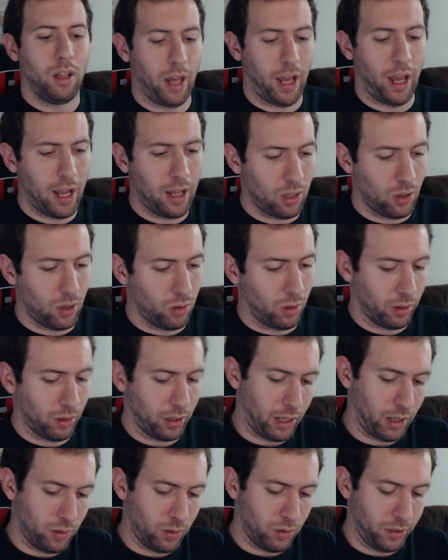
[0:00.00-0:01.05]
Halo, oh, I
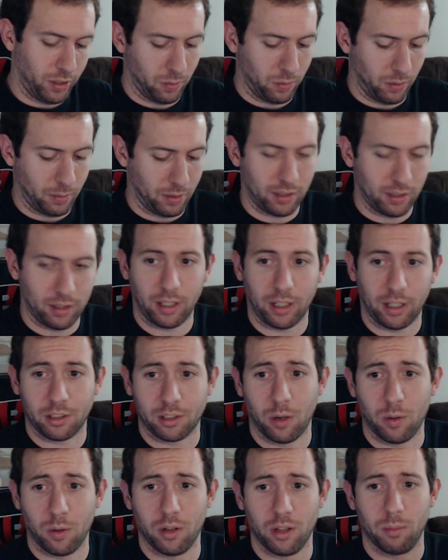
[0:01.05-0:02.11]
can't hold this one up, this is like a
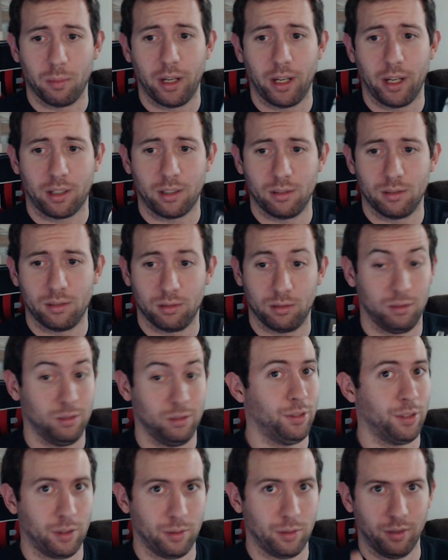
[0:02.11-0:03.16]
code in the back.
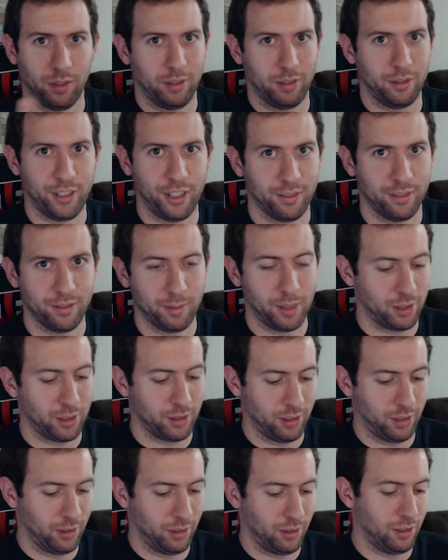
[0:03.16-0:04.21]
i have to see if I make
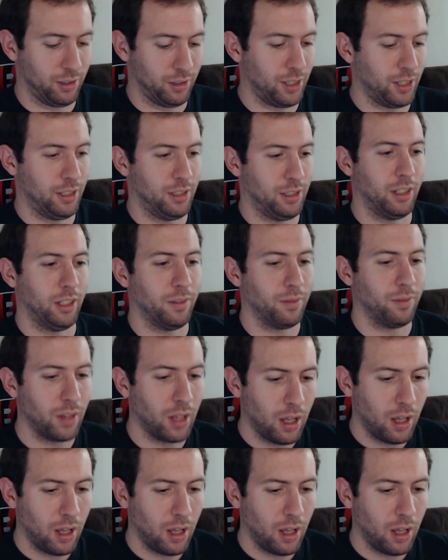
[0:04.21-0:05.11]
sure I added that in there.